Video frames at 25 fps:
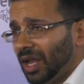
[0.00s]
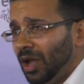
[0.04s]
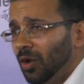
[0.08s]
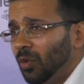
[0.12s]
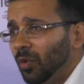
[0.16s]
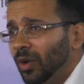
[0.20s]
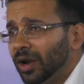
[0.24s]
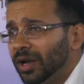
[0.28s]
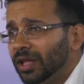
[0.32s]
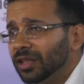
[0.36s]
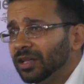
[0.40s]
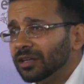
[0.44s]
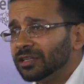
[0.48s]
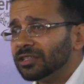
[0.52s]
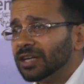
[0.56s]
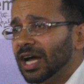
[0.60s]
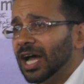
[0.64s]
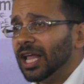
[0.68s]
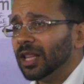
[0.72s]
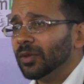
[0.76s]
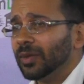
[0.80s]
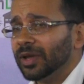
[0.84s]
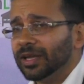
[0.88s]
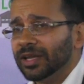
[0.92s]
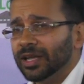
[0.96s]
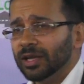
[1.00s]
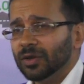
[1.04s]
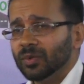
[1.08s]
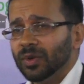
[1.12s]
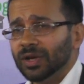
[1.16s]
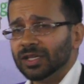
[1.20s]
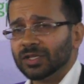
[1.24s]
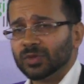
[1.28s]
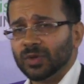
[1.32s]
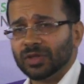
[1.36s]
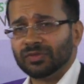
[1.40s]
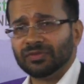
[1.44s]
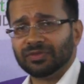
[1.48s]
One other trial we did
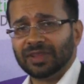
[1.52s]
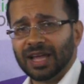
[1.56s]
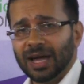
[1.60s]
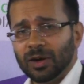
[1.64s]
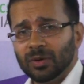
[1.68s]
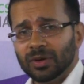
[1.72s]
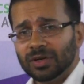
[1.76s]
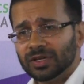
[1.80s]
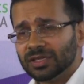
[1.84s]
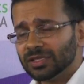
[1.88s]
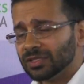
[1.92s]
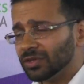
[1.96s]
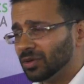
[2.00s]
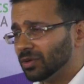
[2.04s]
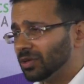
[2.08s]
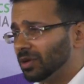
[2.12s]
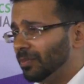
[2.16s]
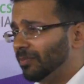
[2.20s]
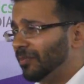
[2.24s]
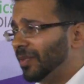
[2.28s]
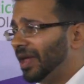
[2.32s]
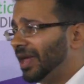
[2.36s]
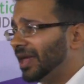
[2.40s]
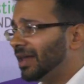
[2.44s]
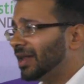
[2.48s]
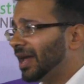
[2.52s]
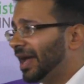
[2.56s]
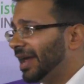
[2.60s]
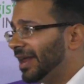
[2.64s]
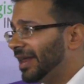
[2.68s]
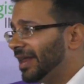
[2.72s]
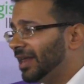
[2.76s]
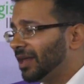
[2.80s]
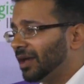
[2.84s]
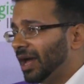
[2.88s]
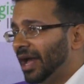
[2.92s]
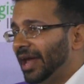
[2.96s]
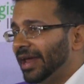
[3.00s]
was with flowers. So the main
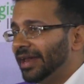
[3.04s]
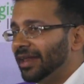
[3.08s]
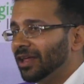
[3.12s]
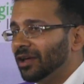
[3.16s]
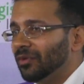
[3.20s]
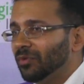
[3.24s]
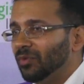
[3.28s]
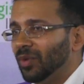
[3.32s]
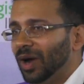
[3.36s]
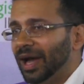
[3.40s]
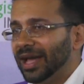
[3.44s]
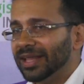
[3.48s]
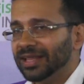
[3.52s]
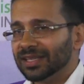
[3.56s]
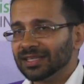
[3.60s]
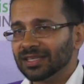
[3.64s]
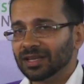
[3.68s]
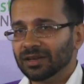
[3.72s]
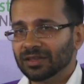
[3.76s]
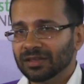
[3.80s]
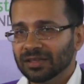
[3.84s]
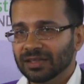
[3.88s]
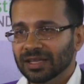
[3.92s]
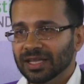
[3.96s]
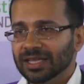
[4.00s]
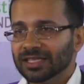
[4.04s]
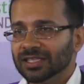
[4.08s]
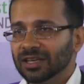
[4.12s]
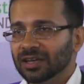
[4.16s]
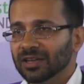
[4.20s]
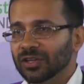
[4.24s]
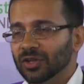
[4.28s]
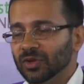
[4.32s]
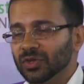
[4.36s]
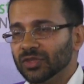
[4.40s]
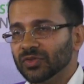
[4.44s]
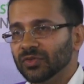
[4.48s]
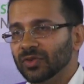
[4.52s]
idea of why these are
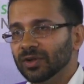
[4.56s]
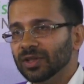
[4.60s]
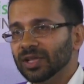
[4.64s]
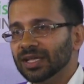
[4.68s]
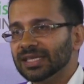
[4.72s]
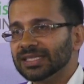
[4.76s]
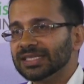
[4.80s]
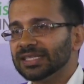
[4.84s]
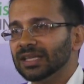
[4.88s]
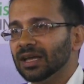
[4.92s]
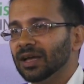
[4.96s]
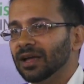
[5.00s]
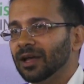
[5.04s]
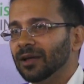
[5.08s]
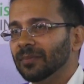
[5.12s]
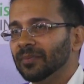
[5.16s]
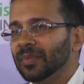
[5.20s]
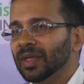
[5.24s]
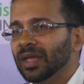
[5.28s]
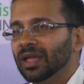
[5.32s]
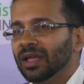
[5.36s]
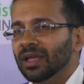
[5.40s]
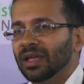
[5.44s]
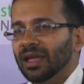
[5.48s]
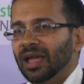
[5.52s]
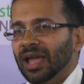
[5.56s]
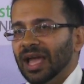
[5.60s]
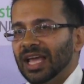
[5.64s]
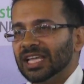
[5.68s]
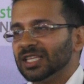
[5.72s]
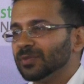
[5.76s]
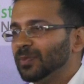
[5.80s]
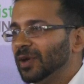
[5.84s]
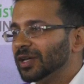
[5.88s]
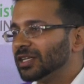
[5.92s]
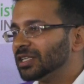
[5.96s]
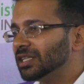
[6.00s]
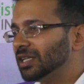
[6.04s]
useful is
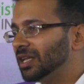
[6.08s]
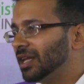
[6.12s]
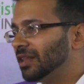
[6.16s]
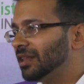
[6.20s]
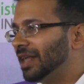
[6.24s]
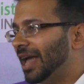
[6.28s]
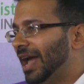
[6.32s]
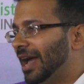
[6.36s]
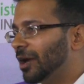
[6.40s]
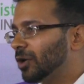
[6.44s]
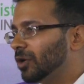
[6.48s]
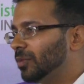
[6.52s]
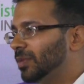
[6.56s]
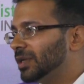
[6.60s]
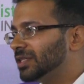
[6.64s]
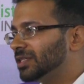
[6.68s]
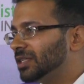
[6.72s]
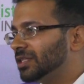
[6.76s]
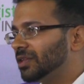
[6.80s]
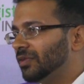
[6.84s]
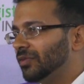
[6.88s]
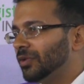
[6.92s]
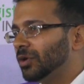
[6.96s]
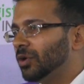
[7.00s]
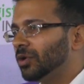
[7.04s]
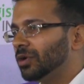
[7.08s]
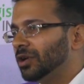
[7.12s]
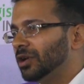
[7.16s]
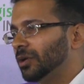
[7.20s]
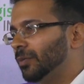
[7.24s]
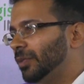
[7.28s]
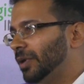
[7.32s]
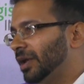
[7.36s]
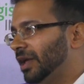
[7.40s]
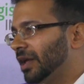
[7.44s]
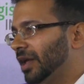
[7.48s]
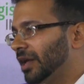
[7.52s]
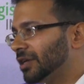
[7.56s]
especially in the agro business if you go to drip
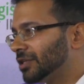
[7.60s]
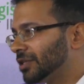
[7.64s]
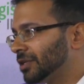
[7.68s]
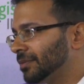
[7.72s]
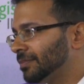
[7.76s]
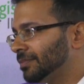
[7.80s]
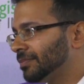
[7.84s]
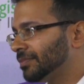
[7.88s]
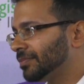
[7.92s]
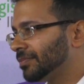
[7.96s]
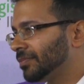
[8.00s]
irrigation.